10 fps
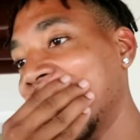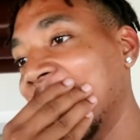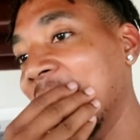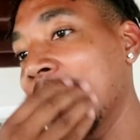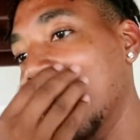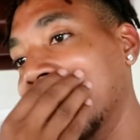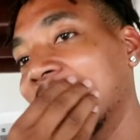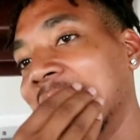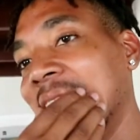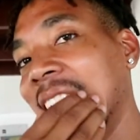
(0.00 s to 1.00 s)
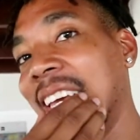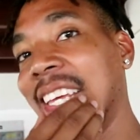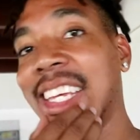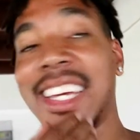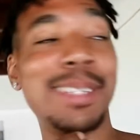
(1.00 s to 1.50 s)
yeah, man. Yeah.
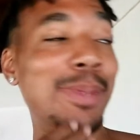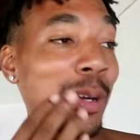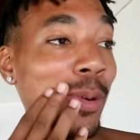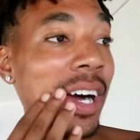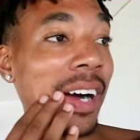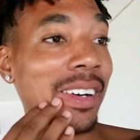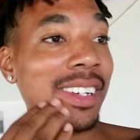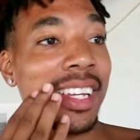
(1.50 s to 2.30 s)
It's been a while